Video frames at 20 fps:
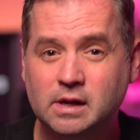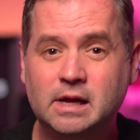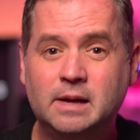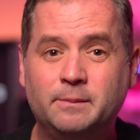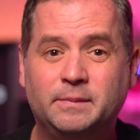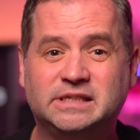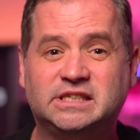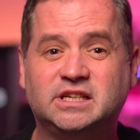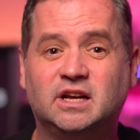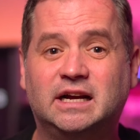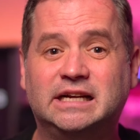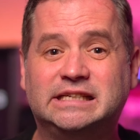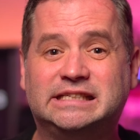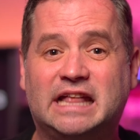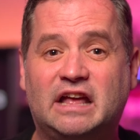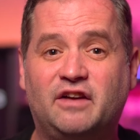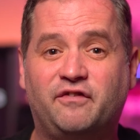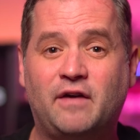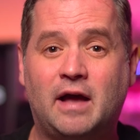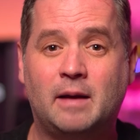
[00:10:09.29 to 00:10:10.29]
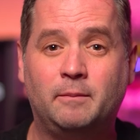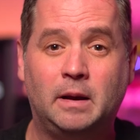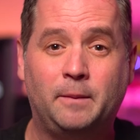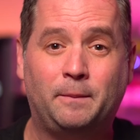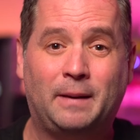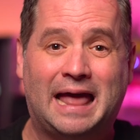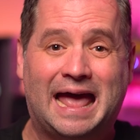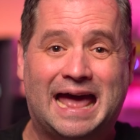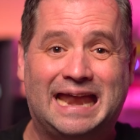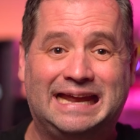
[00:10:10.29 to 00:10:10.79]
Besides, their family
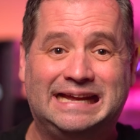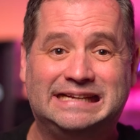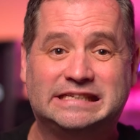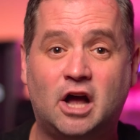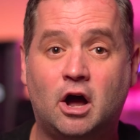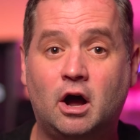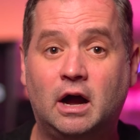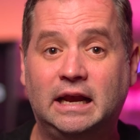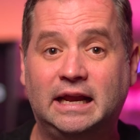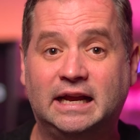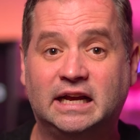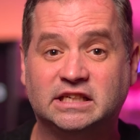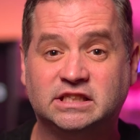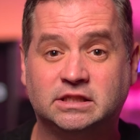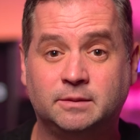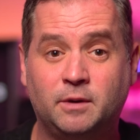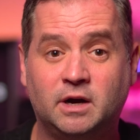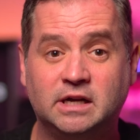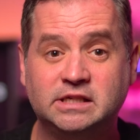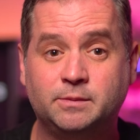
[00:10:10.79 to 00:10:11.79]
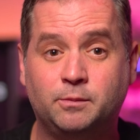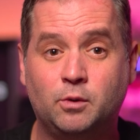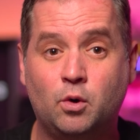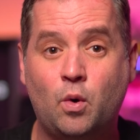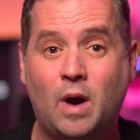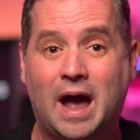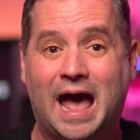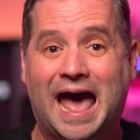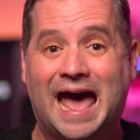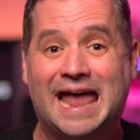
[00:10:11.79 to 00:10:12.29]
plan is highly
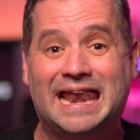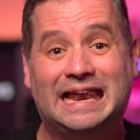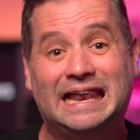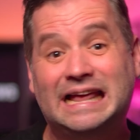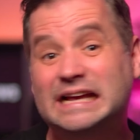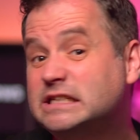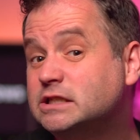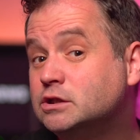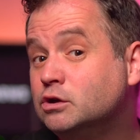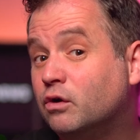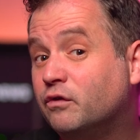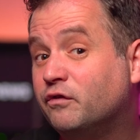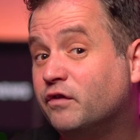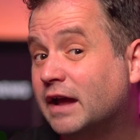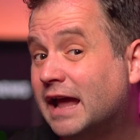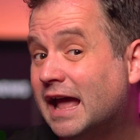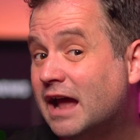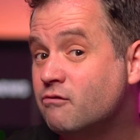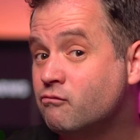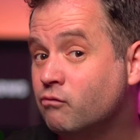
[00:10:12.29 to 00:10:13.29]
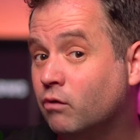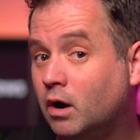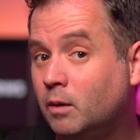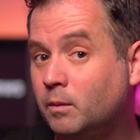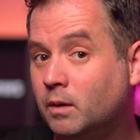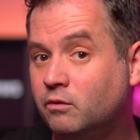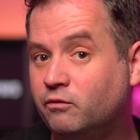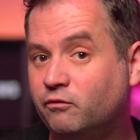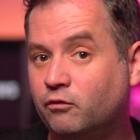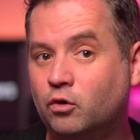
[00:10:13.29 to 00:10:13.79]
customizable, and let's not forget
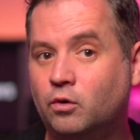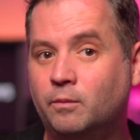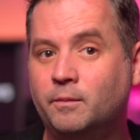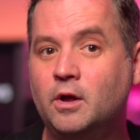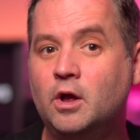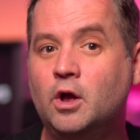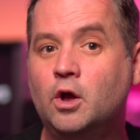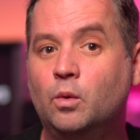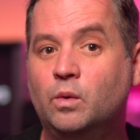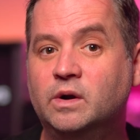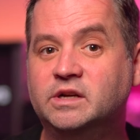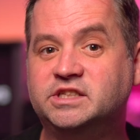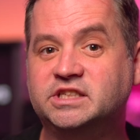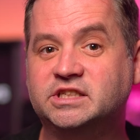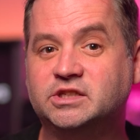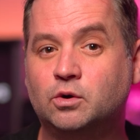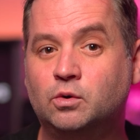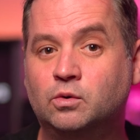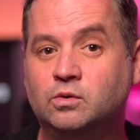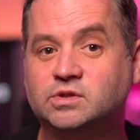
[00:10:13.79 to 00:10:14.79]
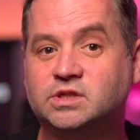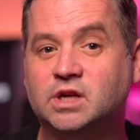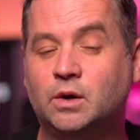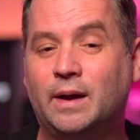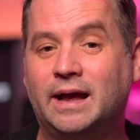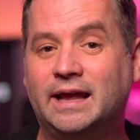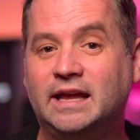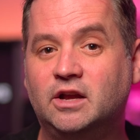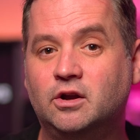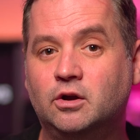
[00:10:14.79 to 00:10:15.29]
RoboForm, which is also
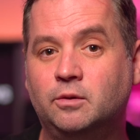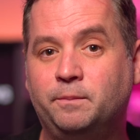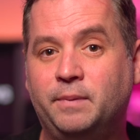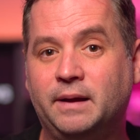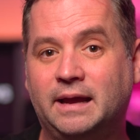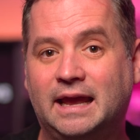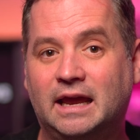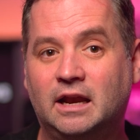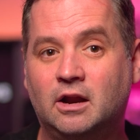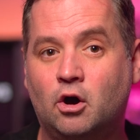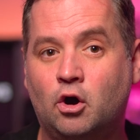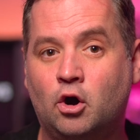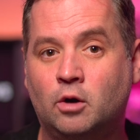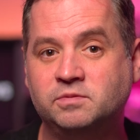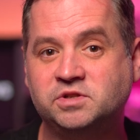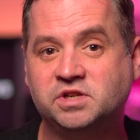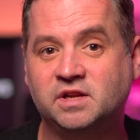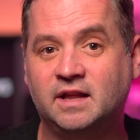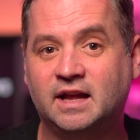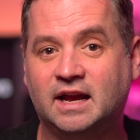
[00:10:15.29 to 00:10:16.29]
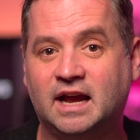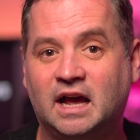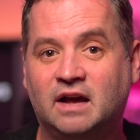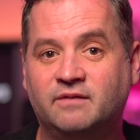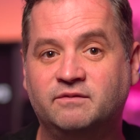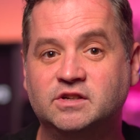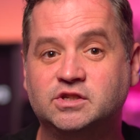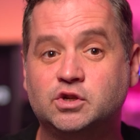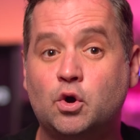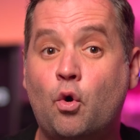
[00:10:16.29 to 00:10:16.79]
a good beginner option that
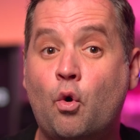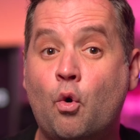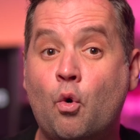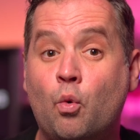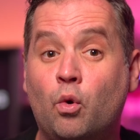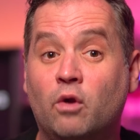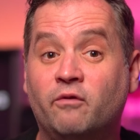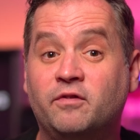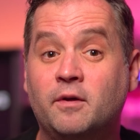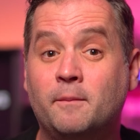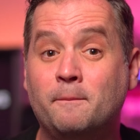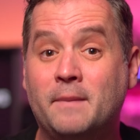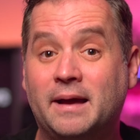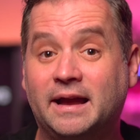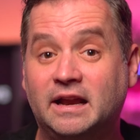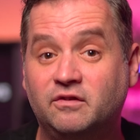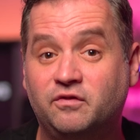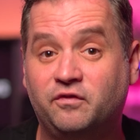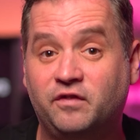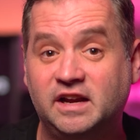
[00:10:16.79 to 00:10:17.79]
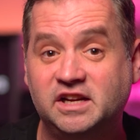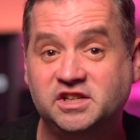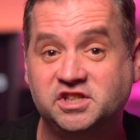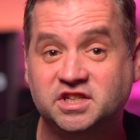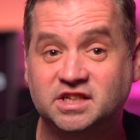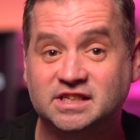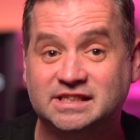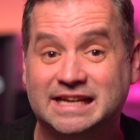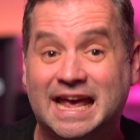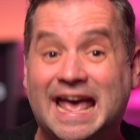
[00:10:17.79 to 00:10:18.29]
covers all of the main
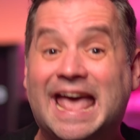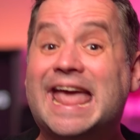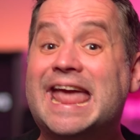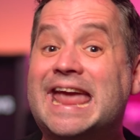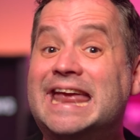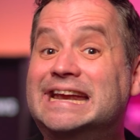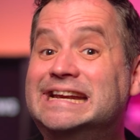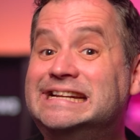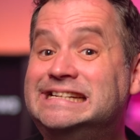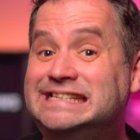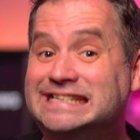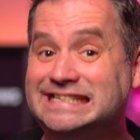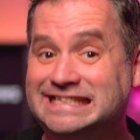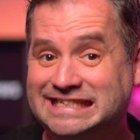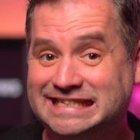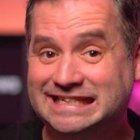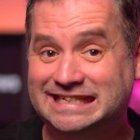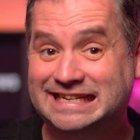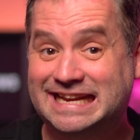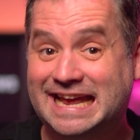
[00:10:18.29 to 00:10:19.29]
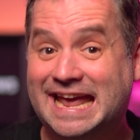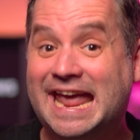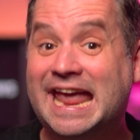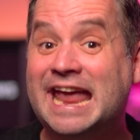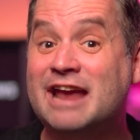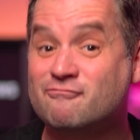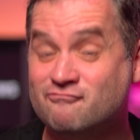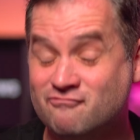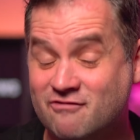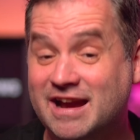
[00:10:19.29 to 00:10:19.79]
features. In addition,
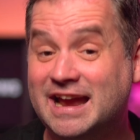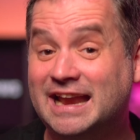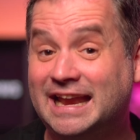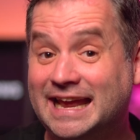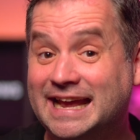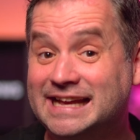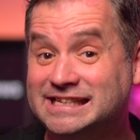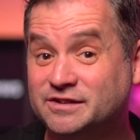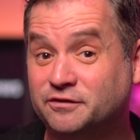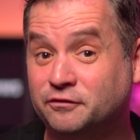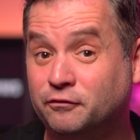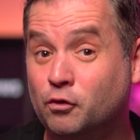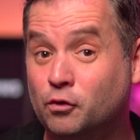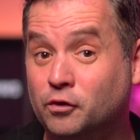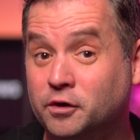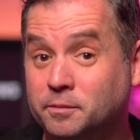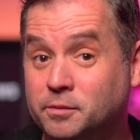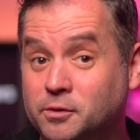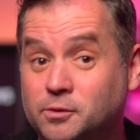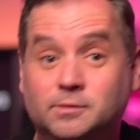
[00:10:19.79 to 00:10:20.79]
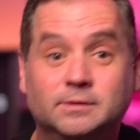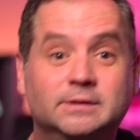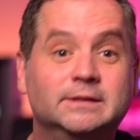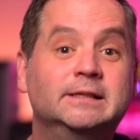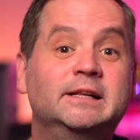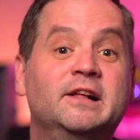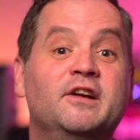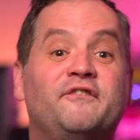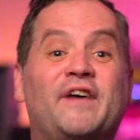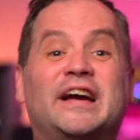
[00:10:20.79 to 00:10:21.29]
it really is affordable.
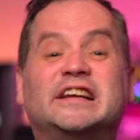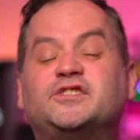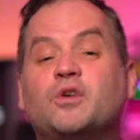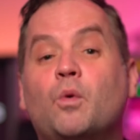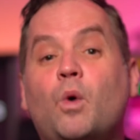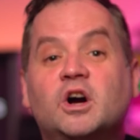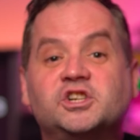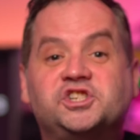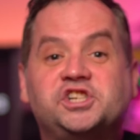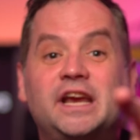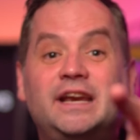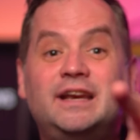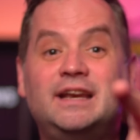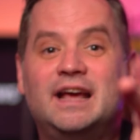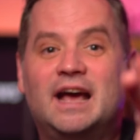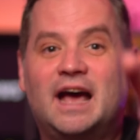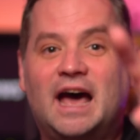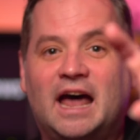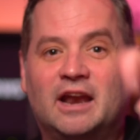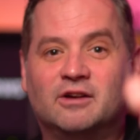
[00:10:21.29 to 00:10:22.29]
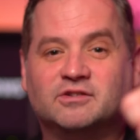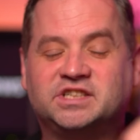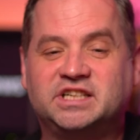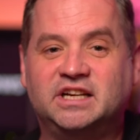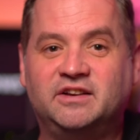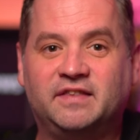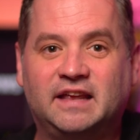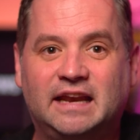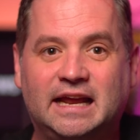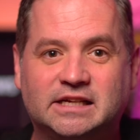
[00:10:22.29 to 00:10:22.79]
Thanks for watching, and I'll see you
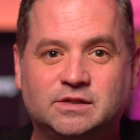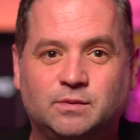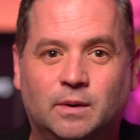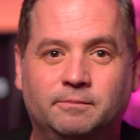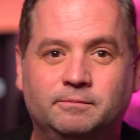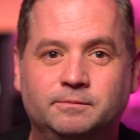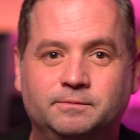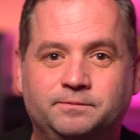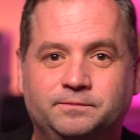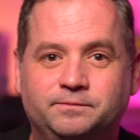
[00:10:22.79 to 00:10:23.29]
in the next one.